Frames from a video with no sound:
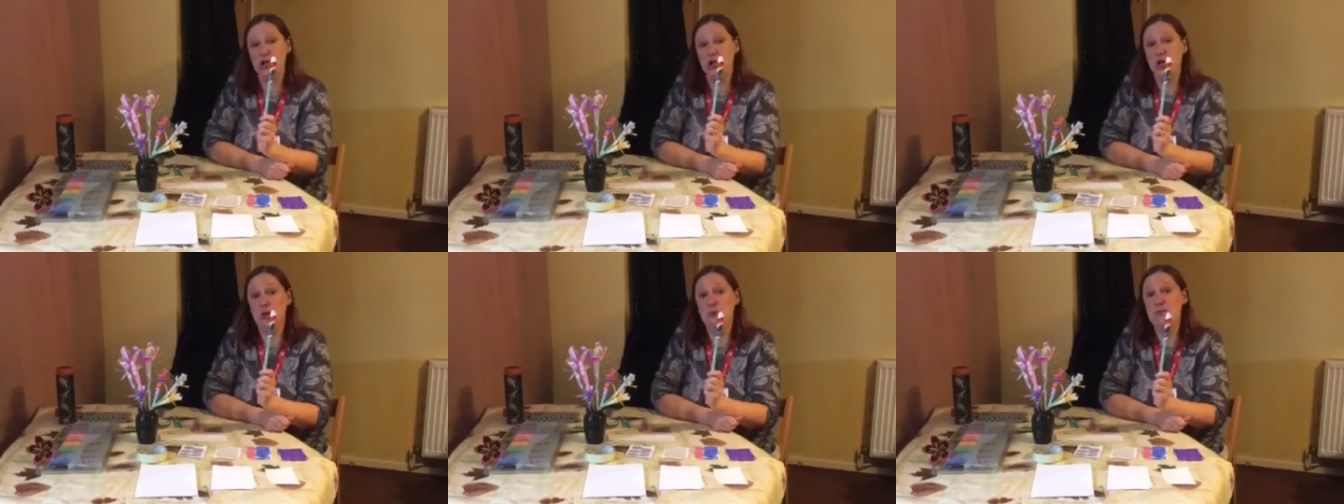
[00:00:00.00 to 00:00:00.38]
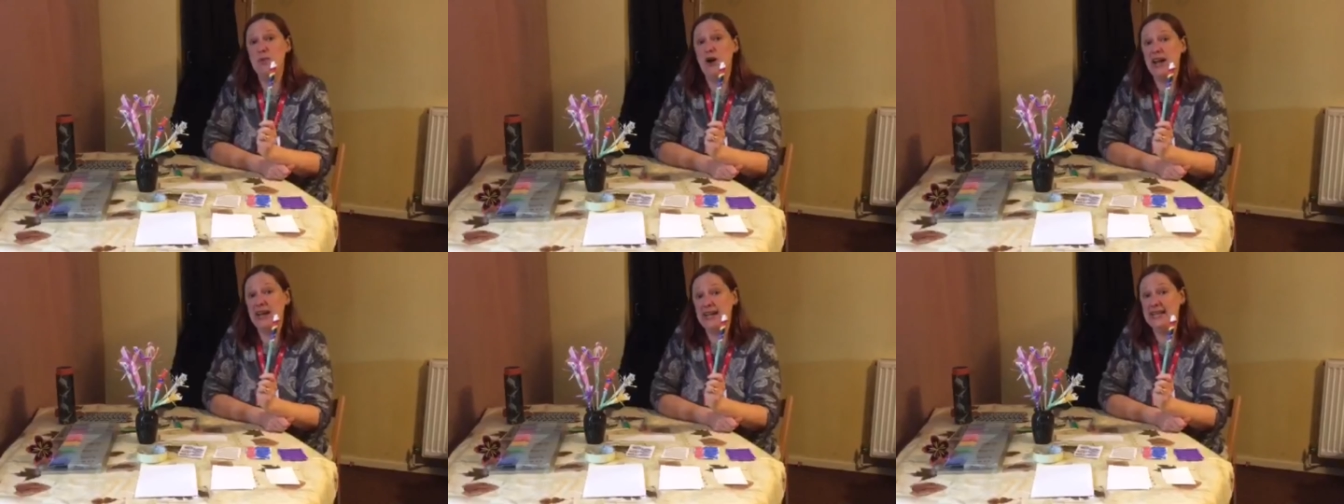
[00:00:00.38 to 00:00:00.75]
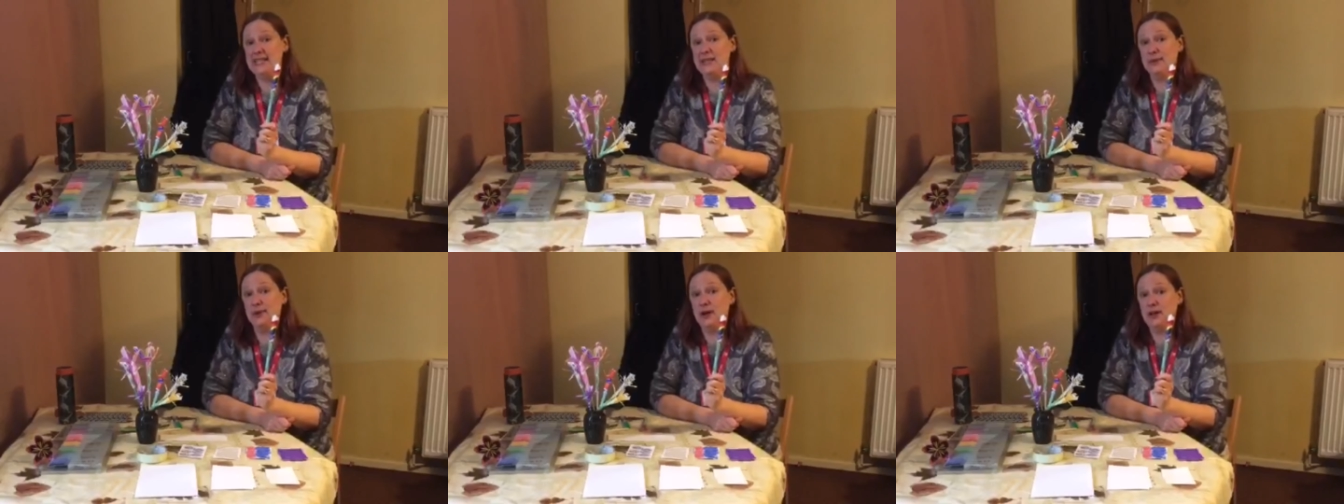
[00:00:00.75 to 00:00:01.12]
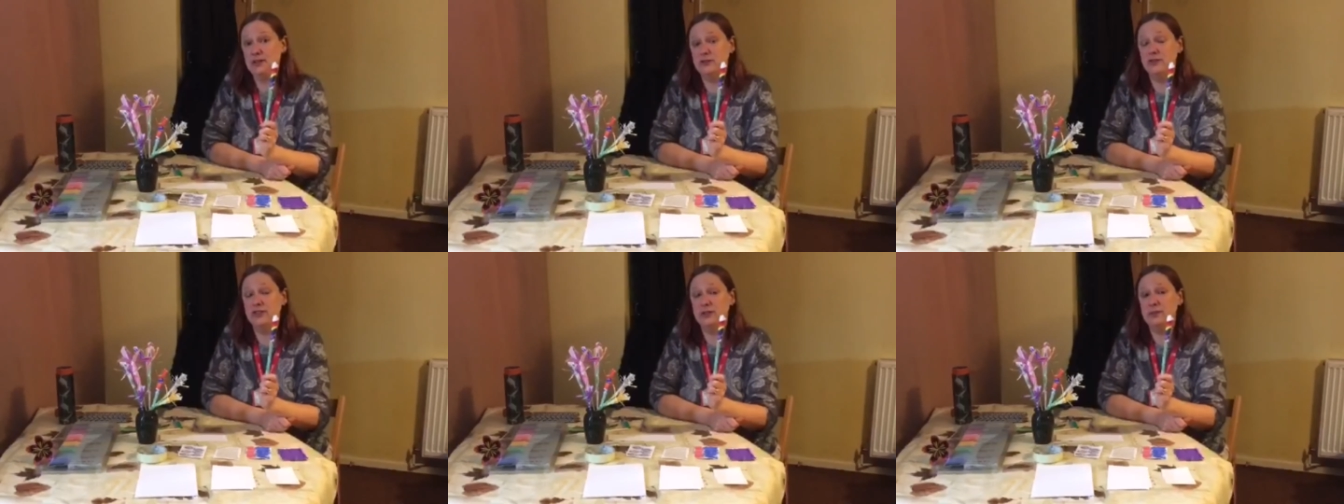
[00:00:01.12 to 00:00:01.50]
you might need to
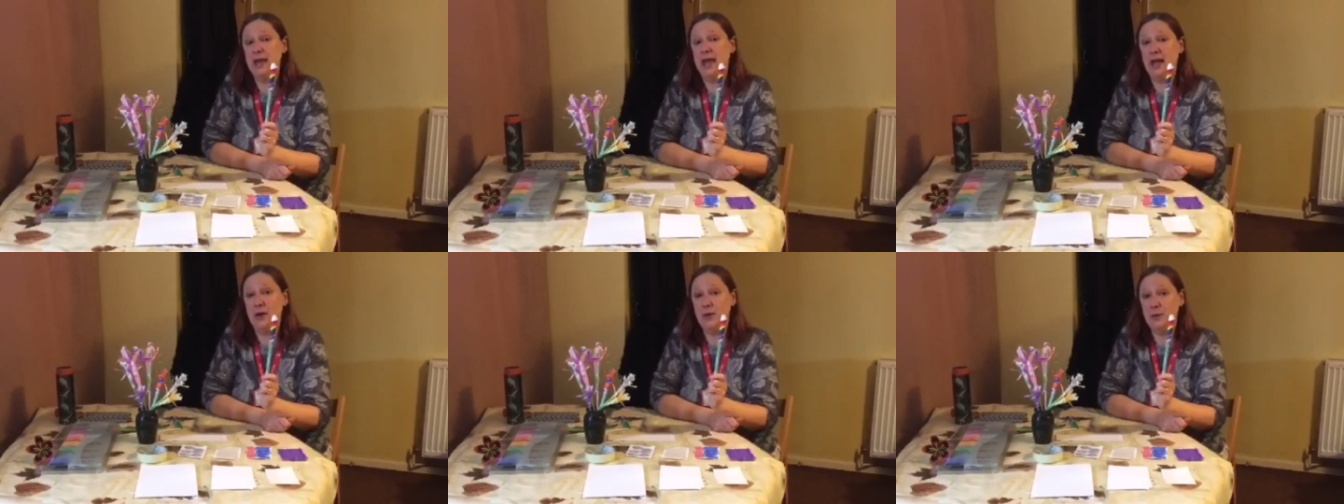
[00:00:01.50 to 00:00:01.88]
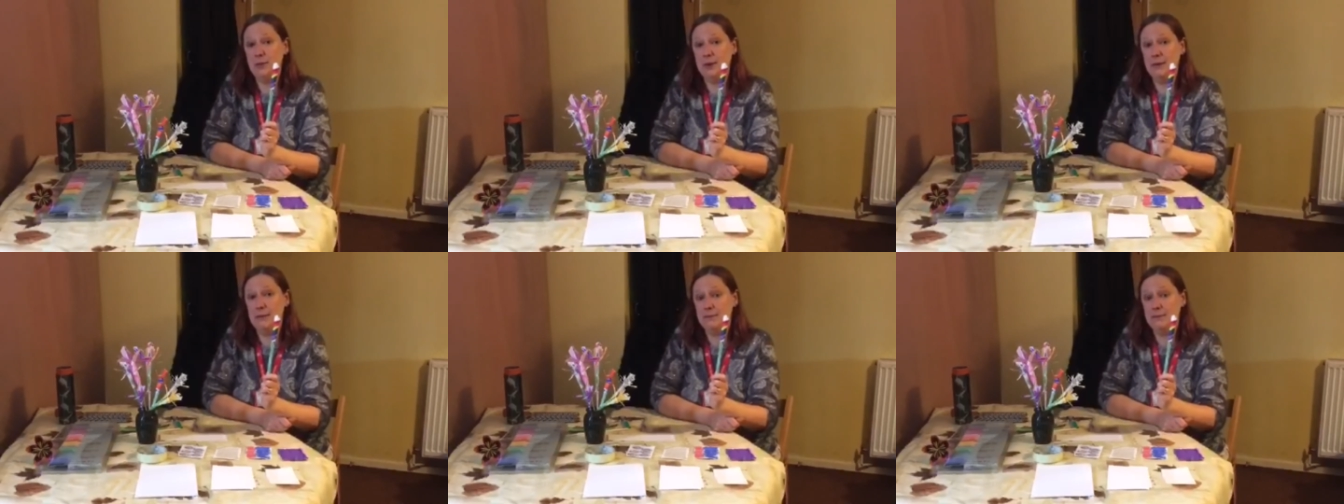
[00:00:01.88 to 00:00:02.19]
ask for some help,